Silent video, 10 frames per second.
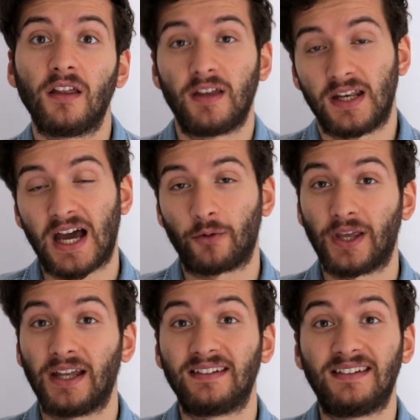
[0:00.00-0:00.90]
then I'd
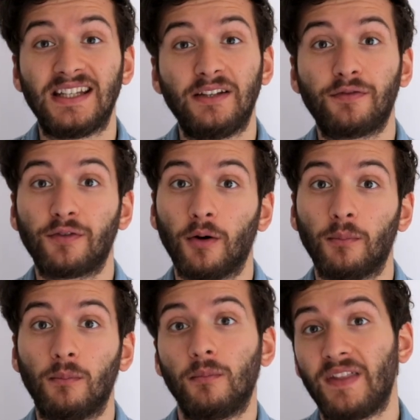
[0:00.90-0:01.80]
get D
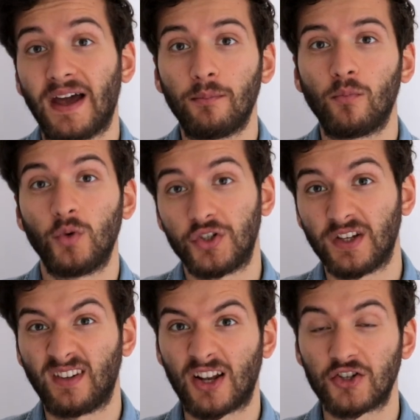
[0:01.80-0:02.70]
from them, which
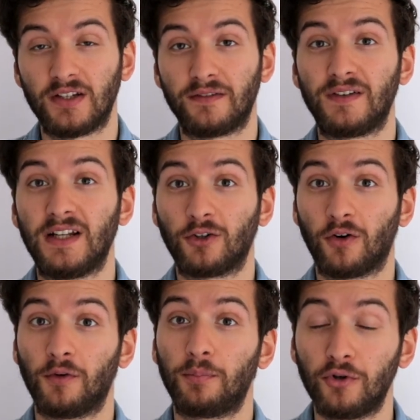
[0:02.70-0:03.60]
is actually a feeling
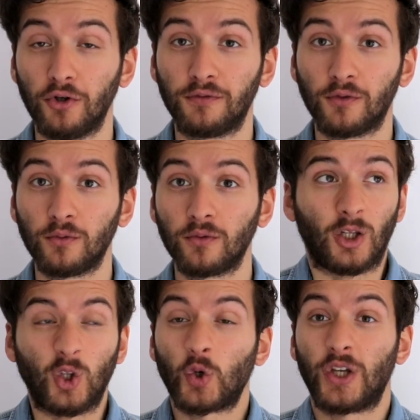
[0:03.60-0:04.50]
of approval.
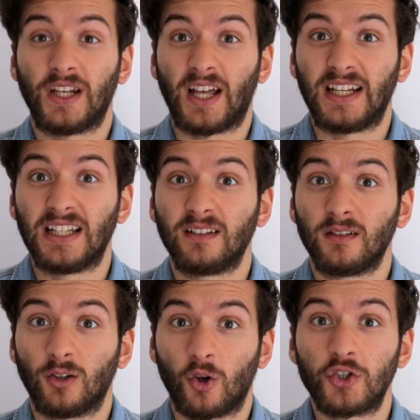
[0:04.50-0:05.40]
Looking at
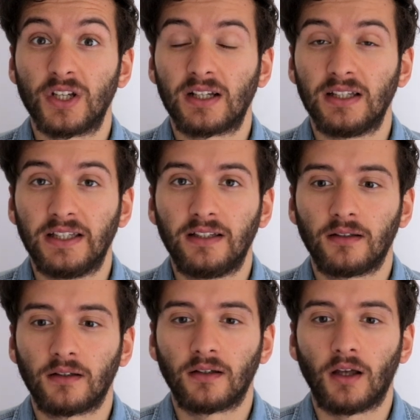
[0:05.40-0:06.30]
it logically,
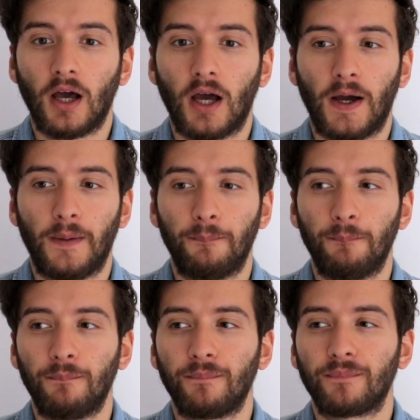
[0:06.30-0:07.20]

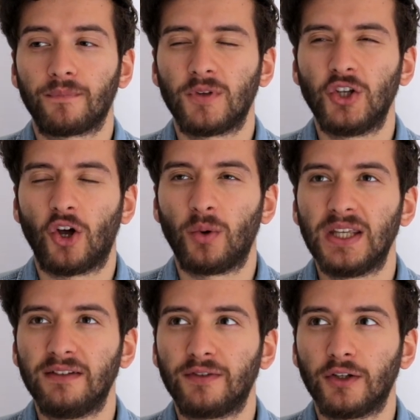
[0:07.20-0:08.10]
um, you know,
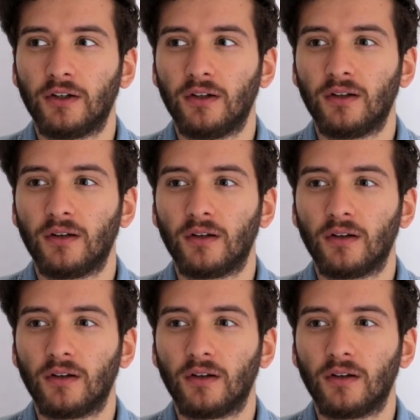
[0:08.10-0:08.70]
even